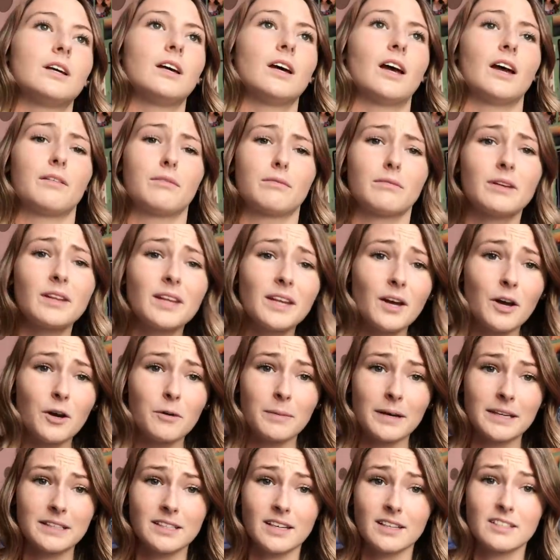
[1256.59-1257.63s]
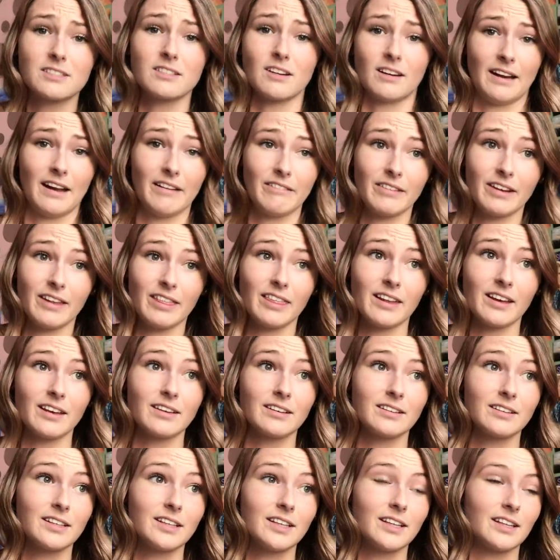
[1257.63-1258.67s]
I really hope I touched on
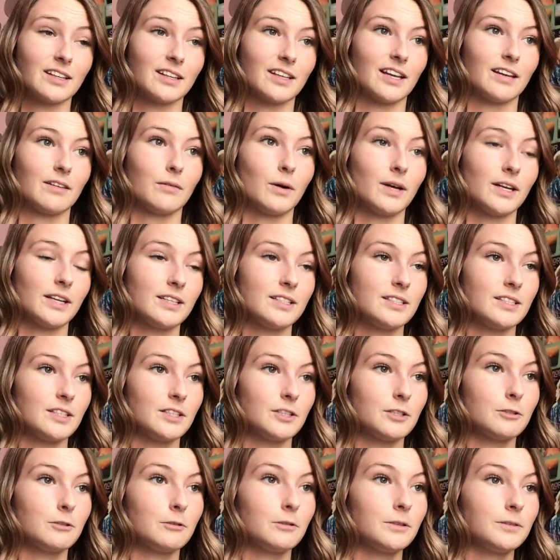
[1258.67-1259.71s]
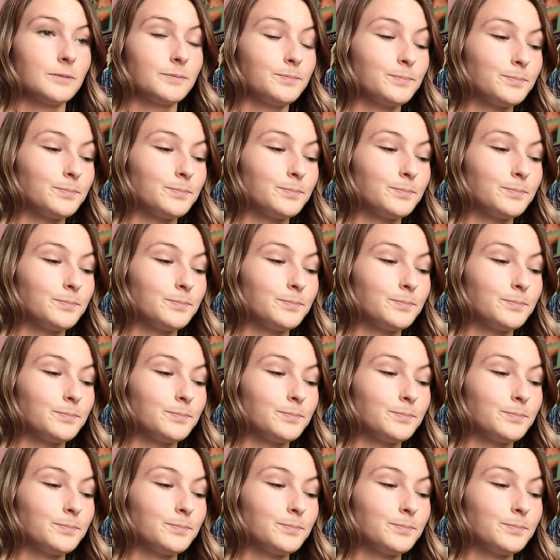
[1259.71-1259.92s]
everything that I wanted to.